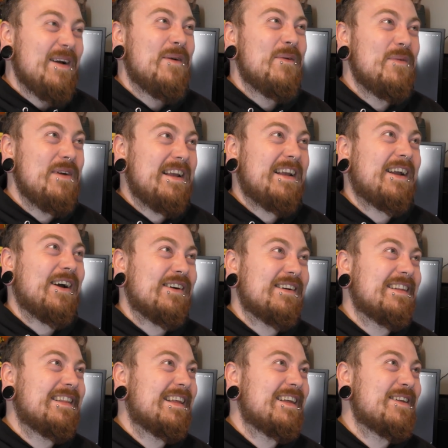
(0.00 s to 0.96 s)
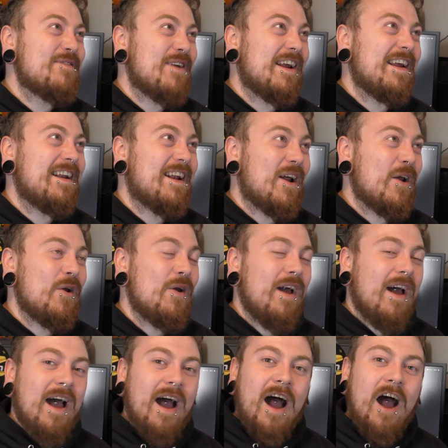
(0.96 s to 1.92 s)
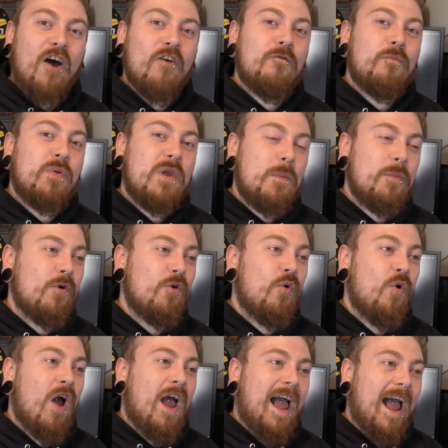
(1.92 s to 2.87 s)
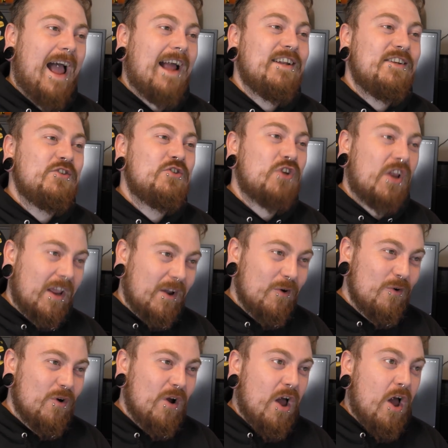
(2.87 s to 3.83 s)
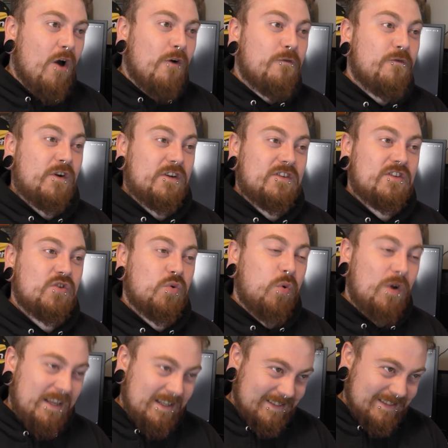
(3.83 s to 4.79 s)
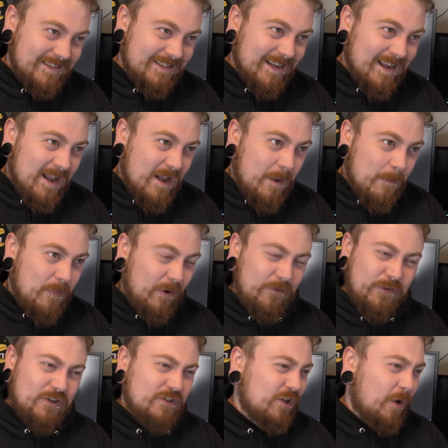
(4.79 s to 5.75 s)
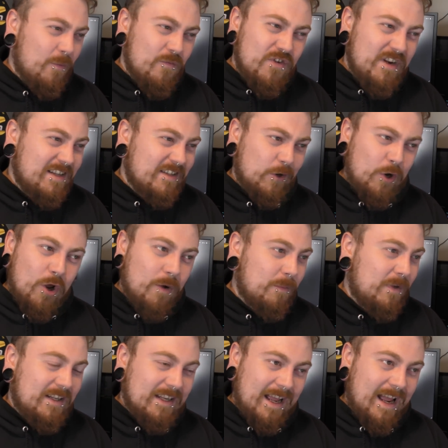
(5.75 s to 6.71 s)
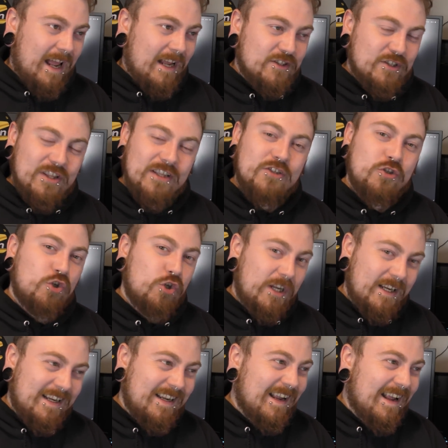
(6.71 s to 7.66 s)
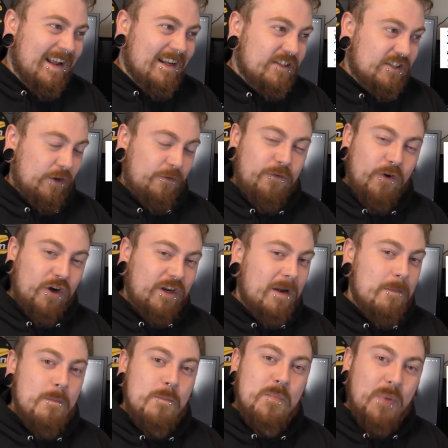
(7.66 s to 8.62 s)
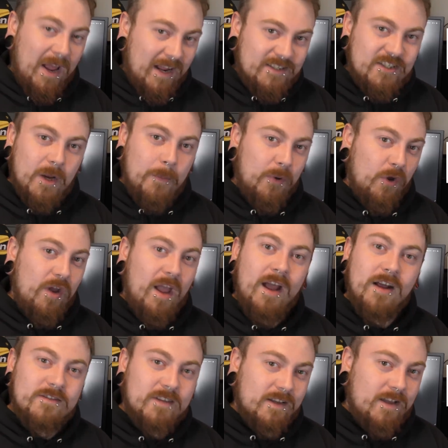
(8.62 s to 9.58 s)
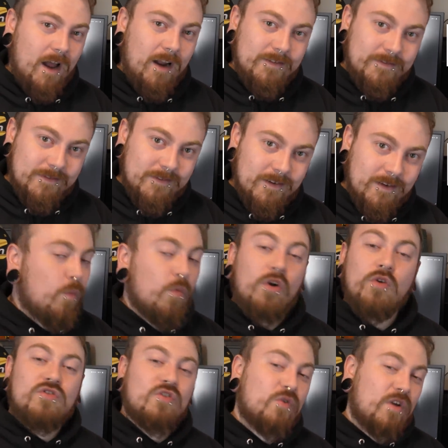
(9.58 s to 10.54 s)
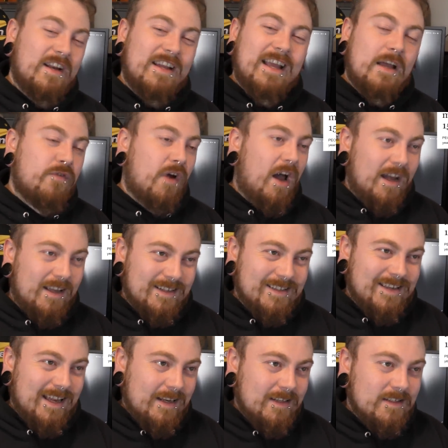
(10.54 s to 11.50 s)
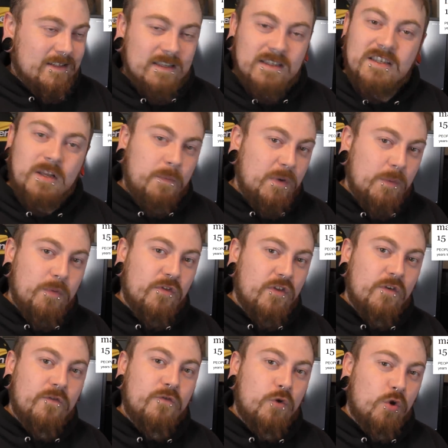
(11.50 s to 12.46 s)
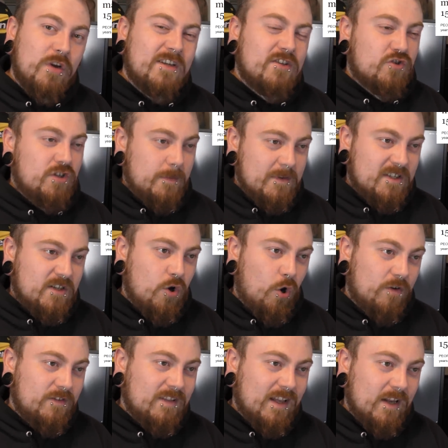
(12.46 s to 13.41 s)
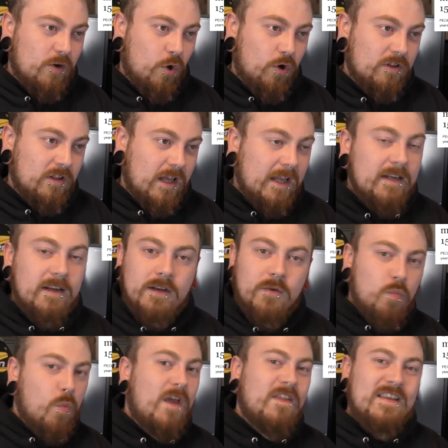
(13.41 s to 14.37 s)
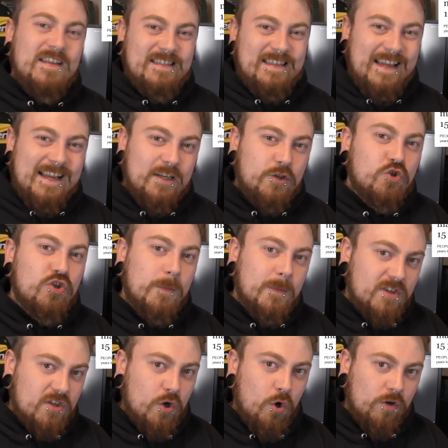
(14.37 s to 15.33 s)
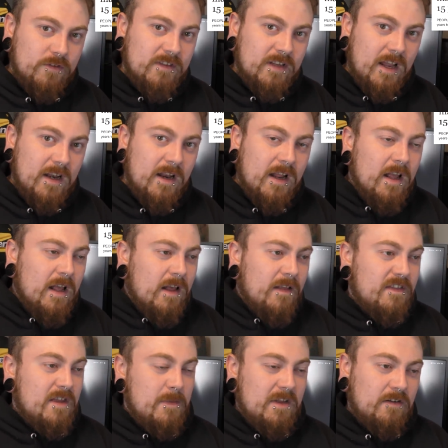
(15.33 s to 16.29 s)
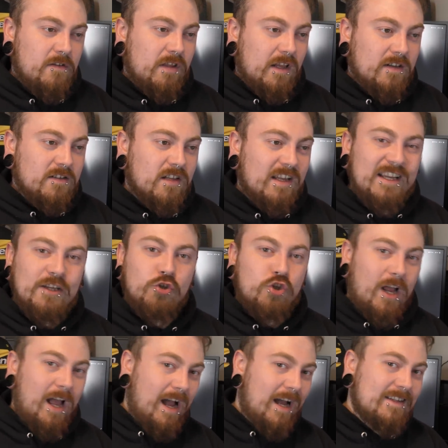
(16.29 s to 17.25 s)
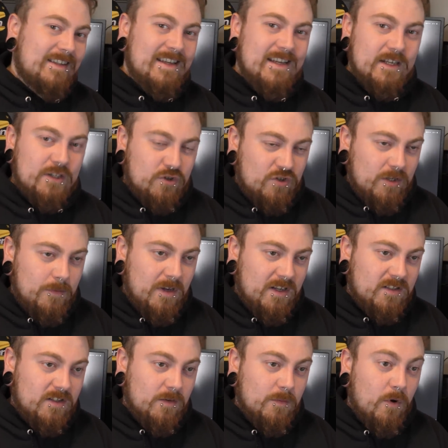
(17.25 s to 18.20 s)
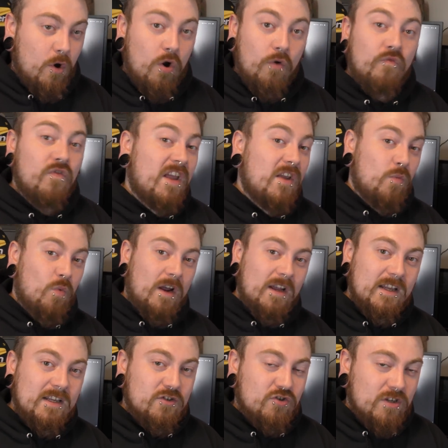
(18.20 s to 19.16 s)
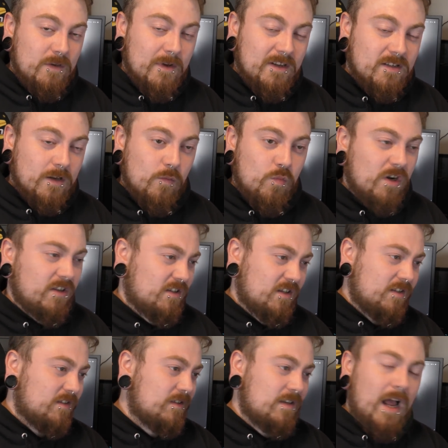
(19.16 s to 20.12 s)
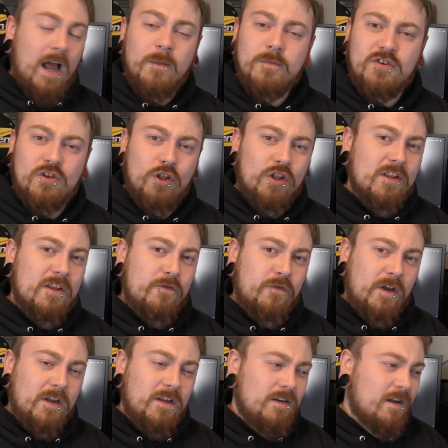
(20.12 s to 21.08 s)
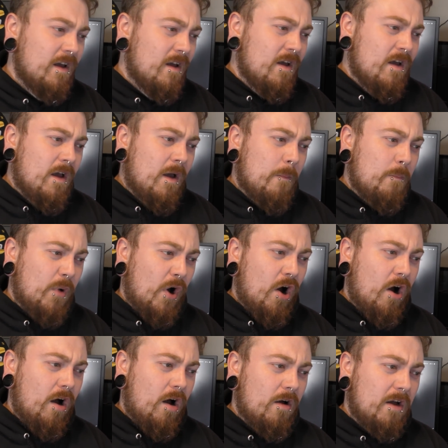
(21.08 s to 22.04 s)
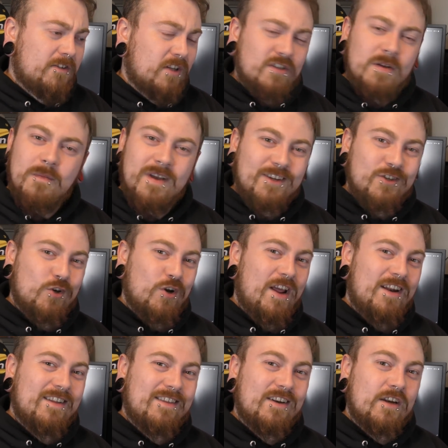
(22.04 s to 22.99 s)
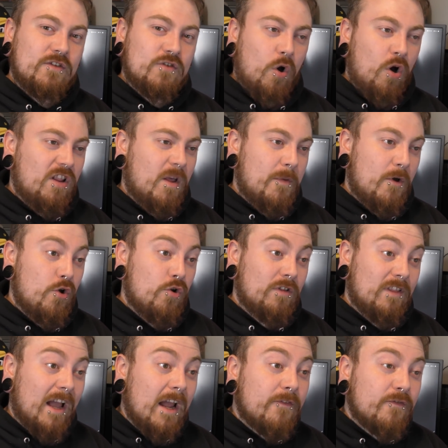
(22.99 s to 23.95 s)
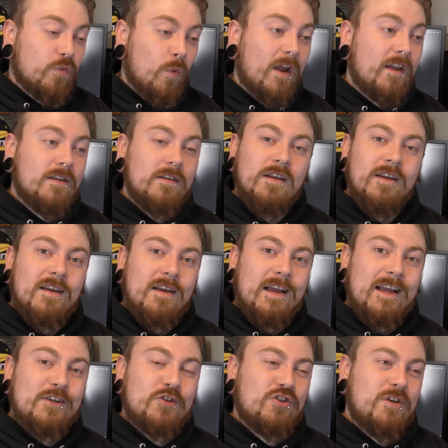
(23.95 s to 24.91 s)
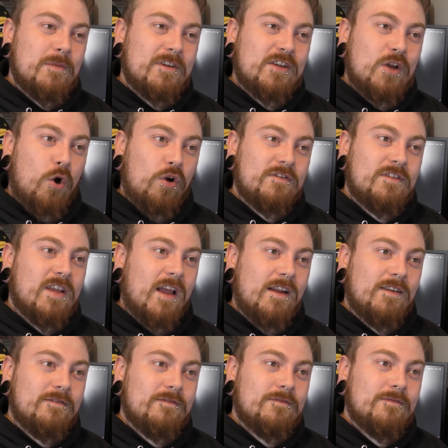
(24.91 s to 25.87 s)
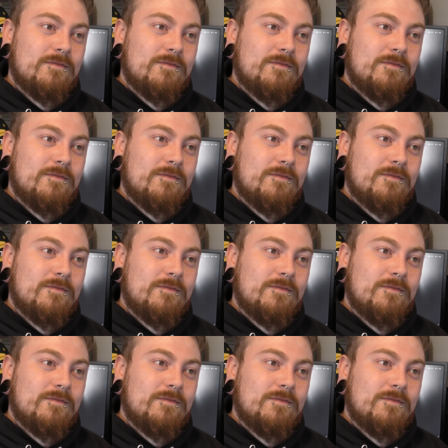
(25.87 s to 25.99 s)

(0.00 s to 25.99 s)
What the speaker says: We currently right now have people in jail for tweets, but for some reason our media has the cheek to fucking bitch about Erdogan. We're also going to give higher sentences to people that view extremist content online, and when they say extremist content, they mean things like jihadi extremism or right-wing extremism, which is absolutely fine, but it doesn't mention anything at all about left-wing extremist content.